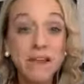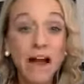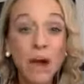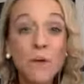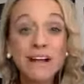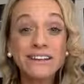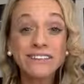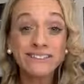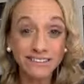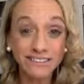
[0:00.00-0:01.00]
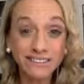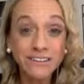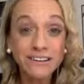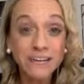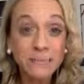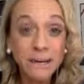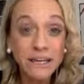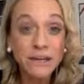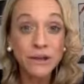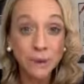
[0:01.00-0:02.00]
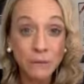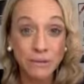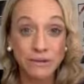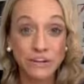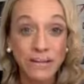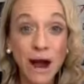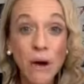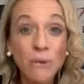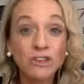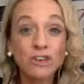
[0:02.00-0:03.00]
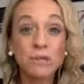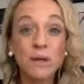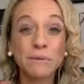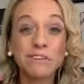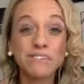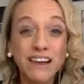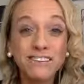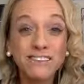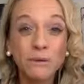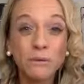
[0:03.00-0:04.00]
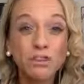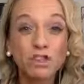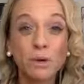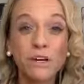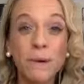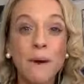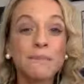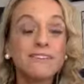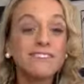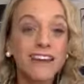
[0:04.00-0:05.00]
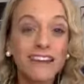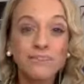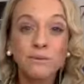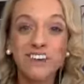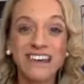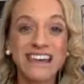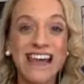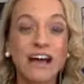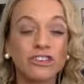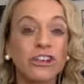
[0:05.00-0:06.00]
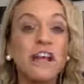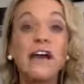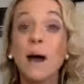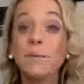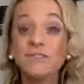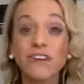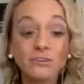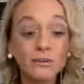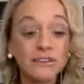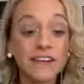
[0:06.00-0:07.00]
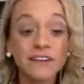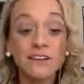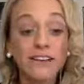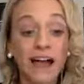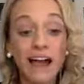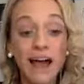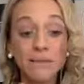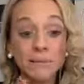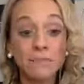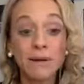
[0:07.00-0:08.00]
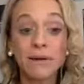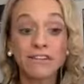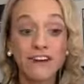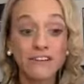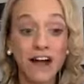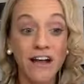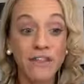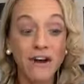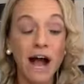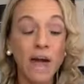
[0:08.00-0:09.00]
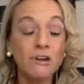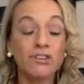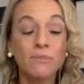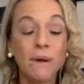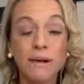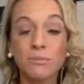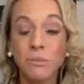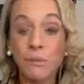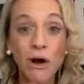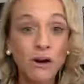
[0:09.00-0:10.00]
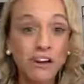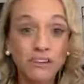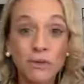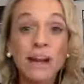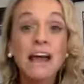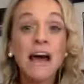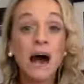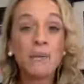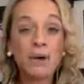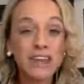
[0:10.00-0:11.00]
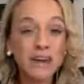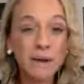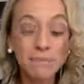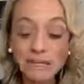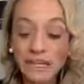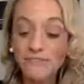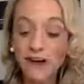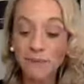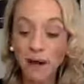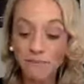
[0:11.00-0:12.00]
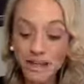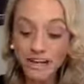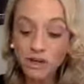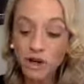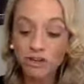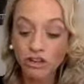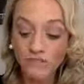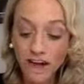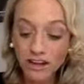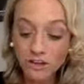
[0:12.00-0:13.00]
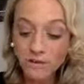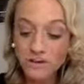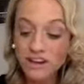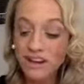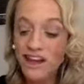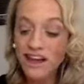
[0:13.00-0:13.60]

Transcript: I want consistency to be your middle name. I want you to be obsessed with showing up, obsessed with taking action, obsessed with saying, look, I'm going to put my best effort out there. I'm going to do my best, put my heart into it. I'm working on my belief. I'm getting a coach. I've got a community.